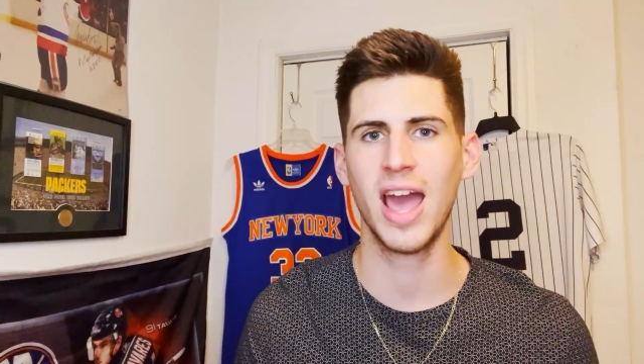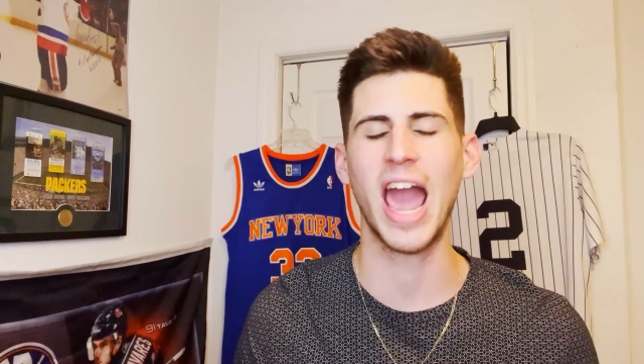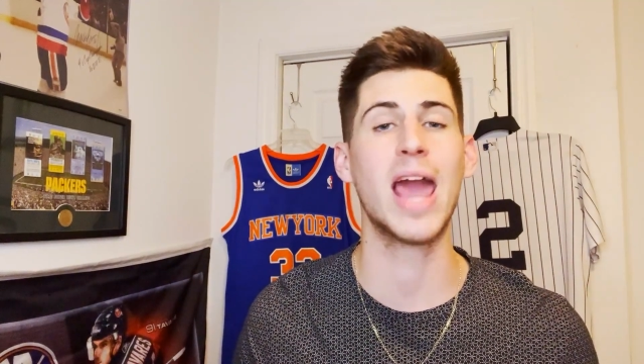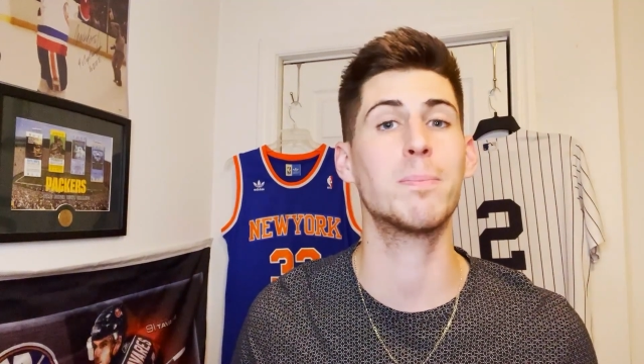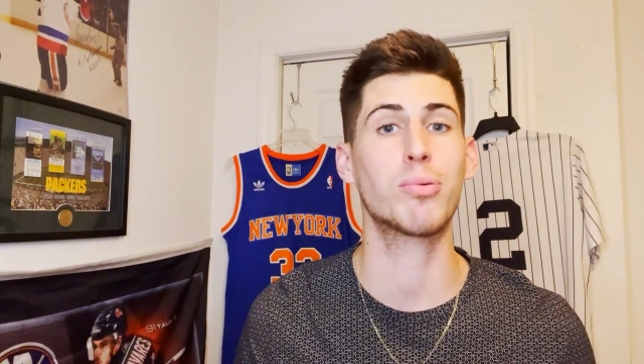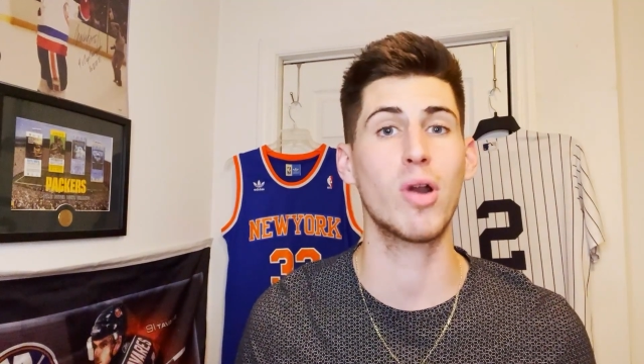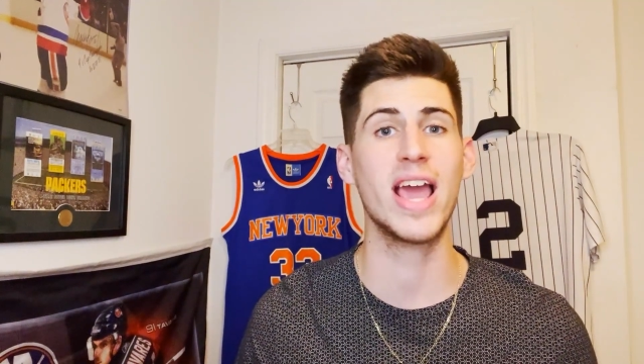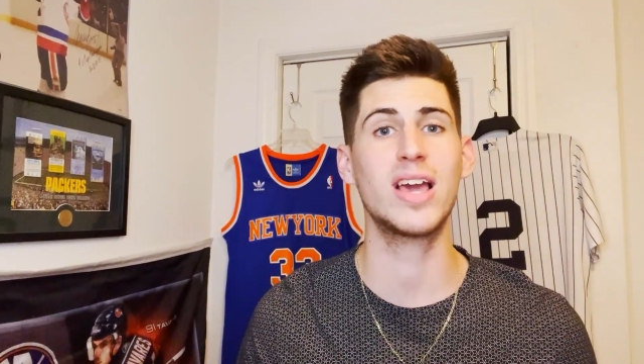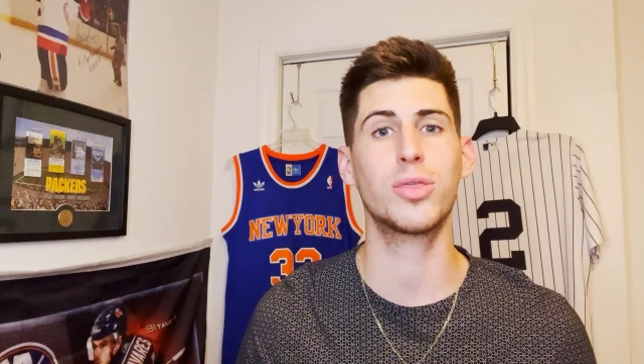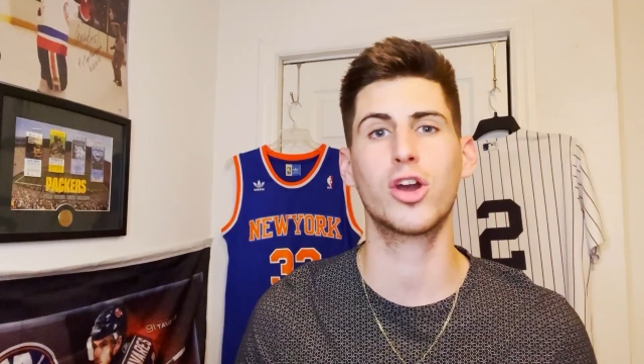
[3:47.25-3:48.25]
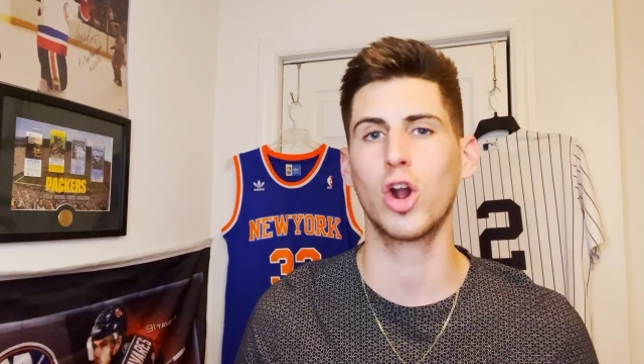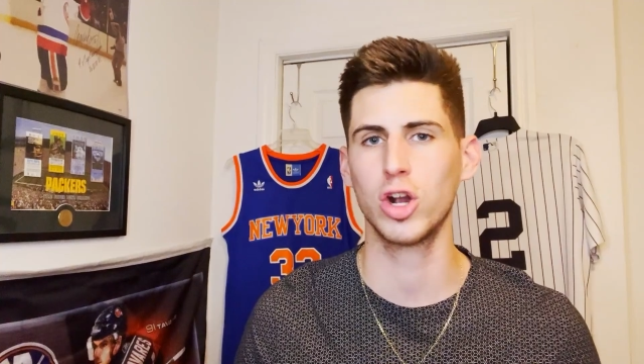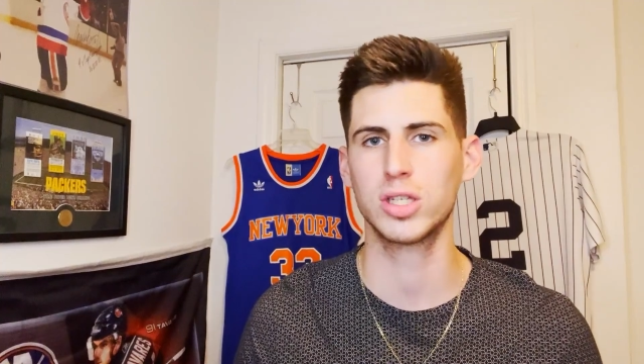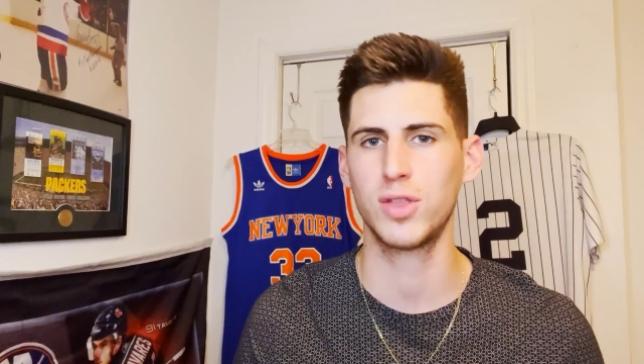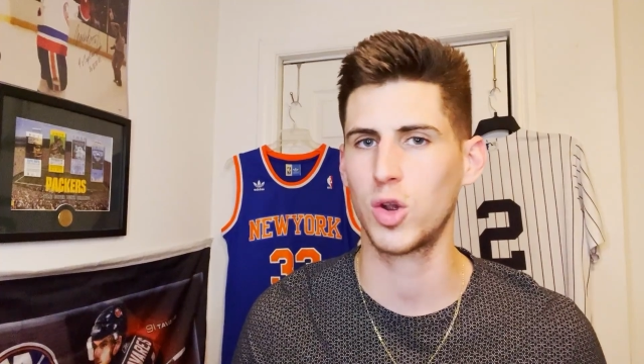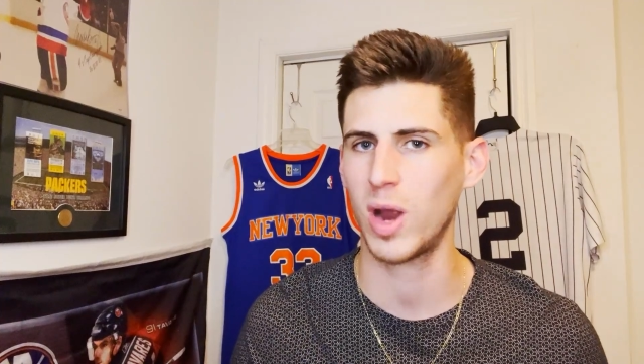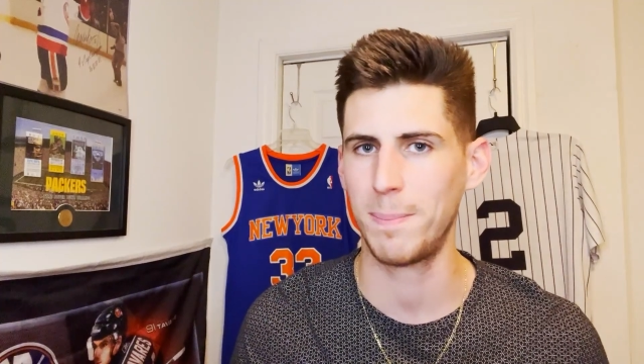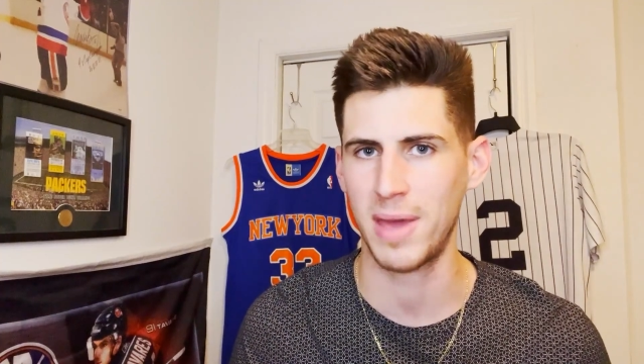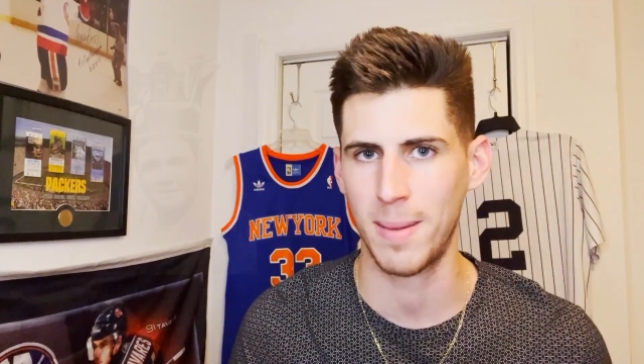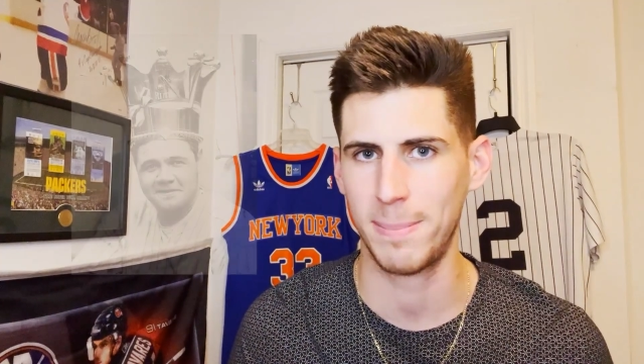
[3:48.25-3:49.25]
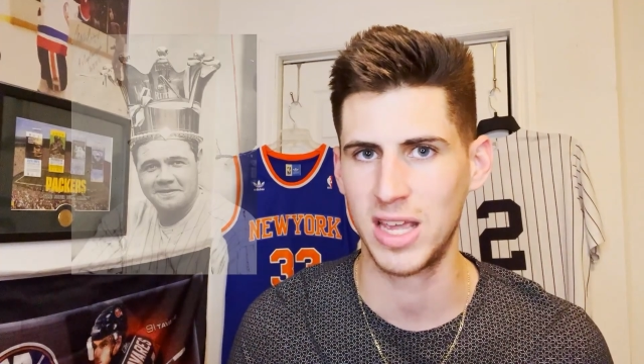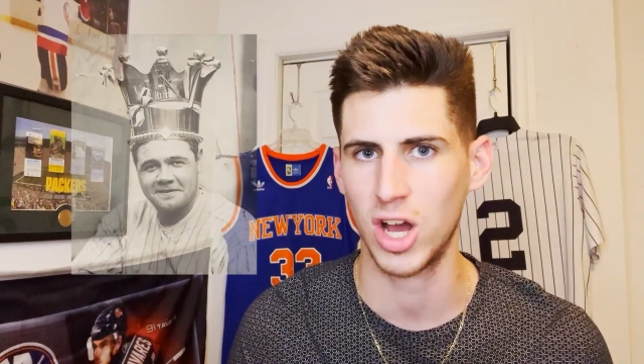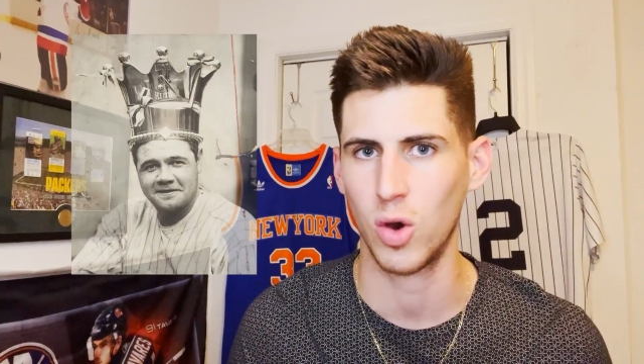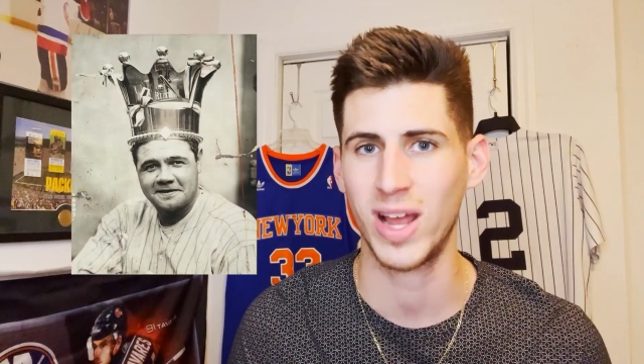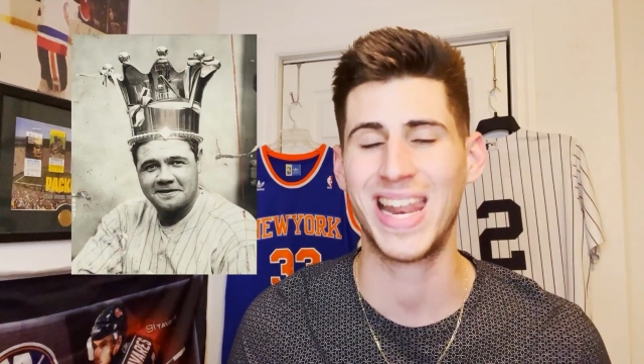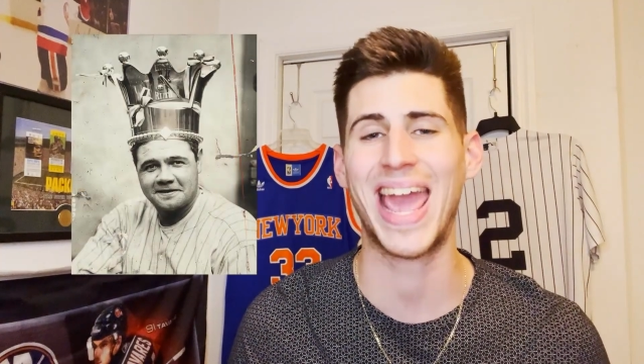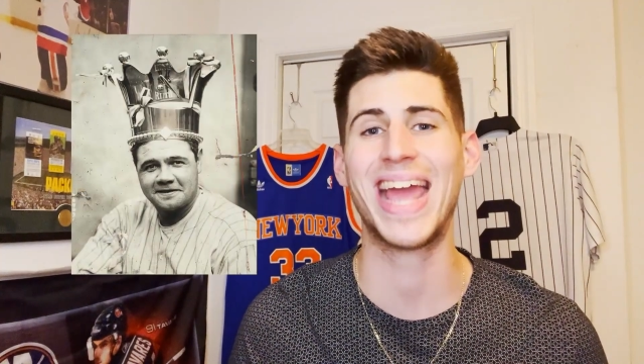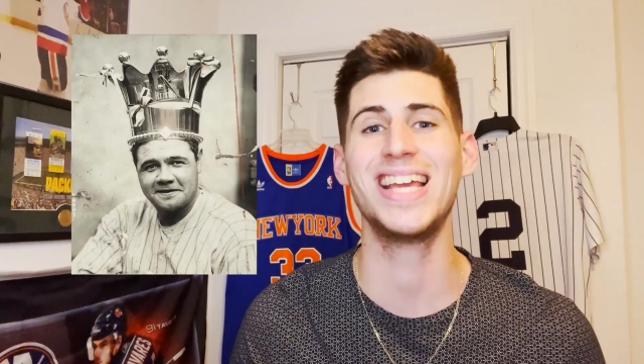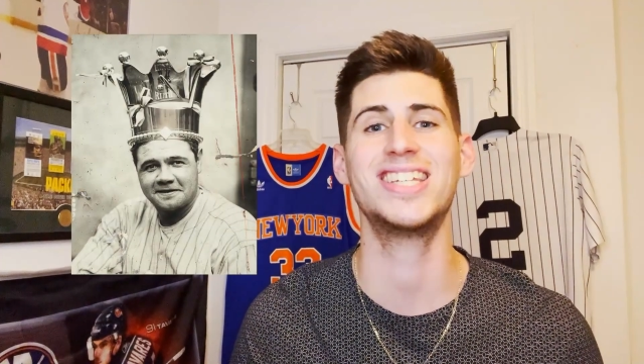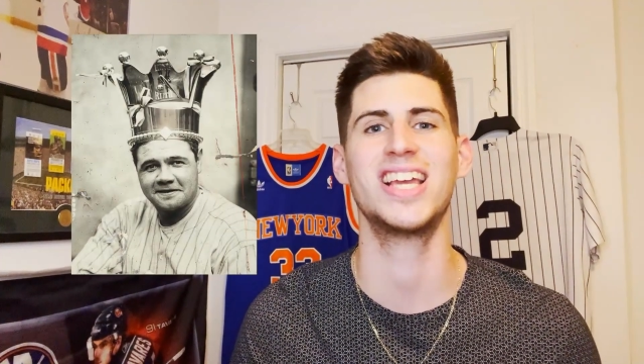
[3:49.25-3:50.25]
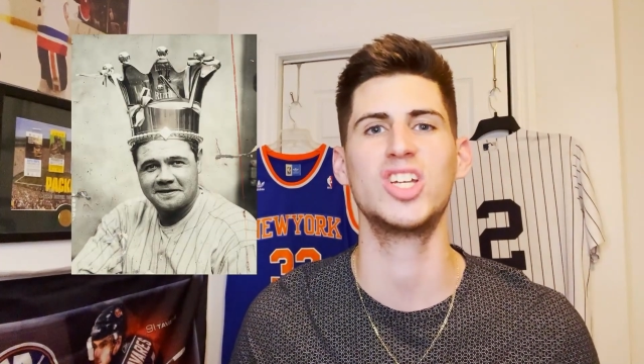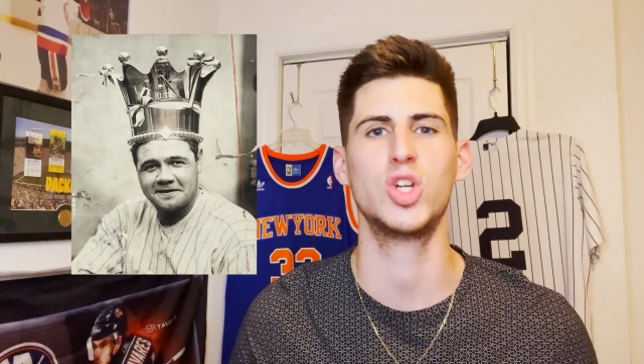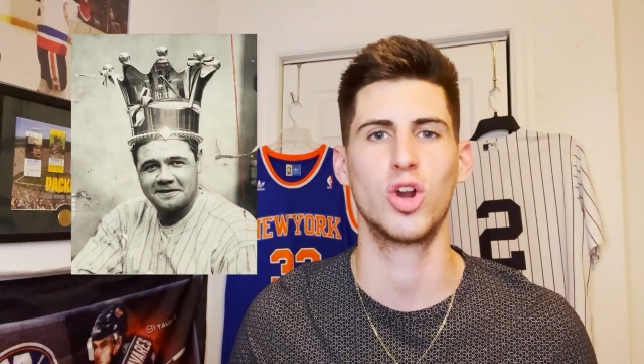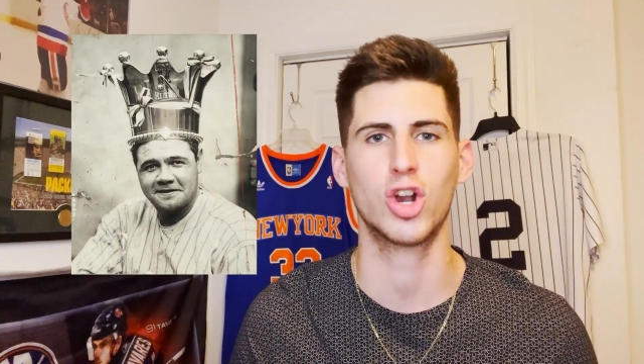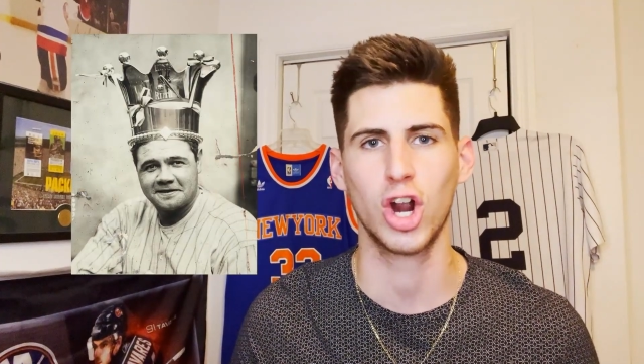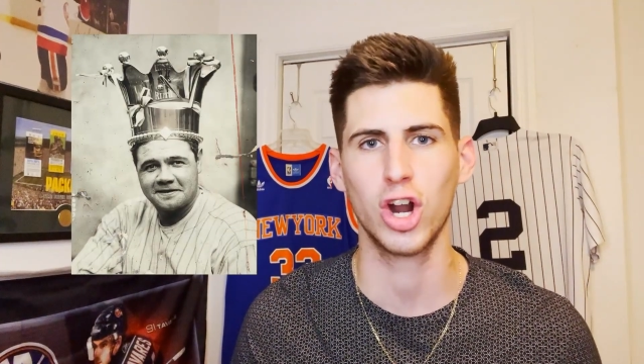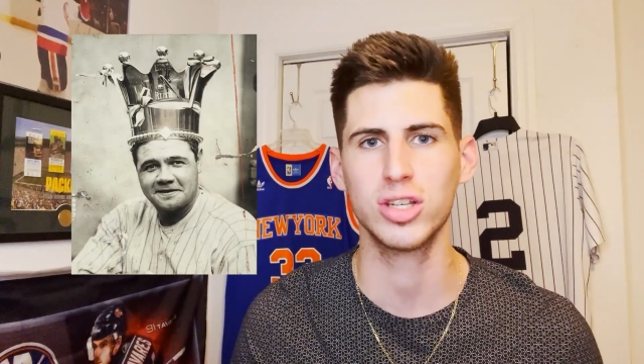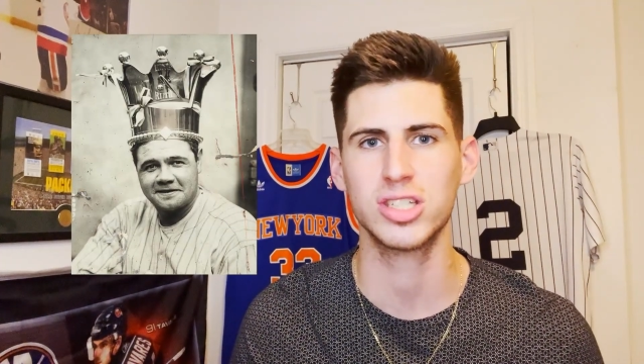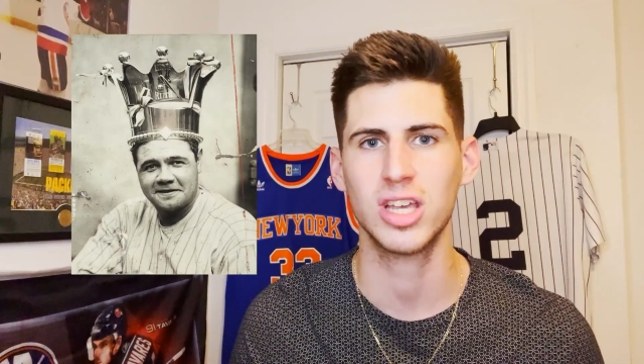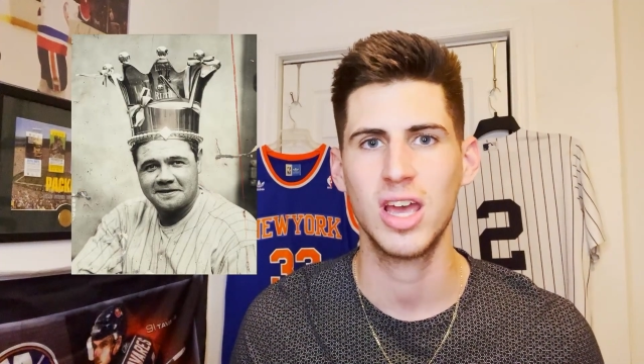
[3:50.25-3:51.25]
and break the curse of the Great Bambino, an 86-year curse